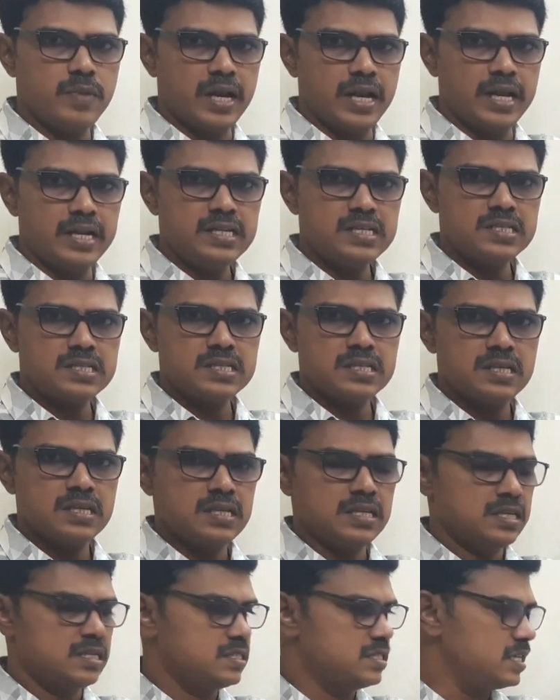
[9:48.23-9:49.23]
balance.
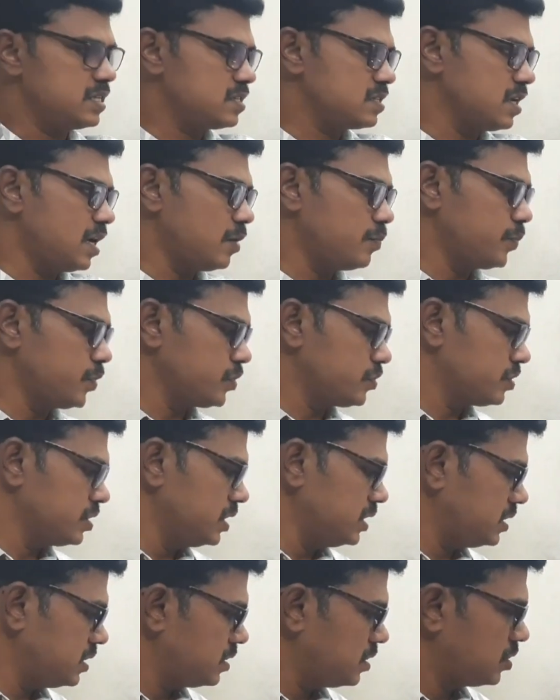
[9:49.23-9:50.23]
Just
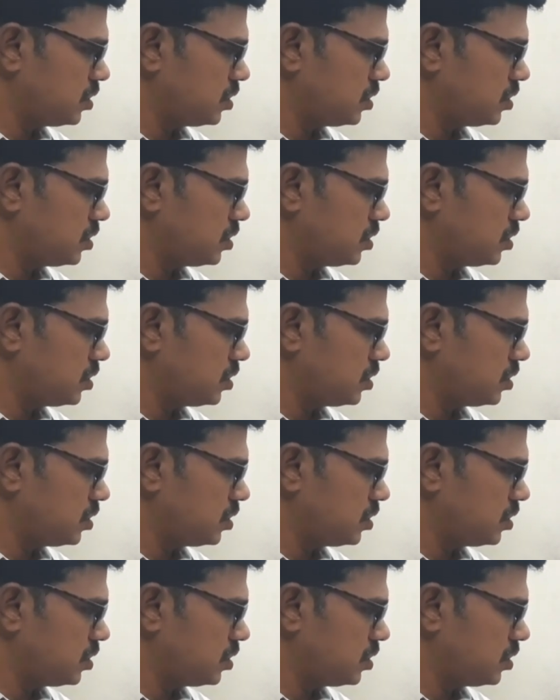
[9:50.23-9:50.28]
opposite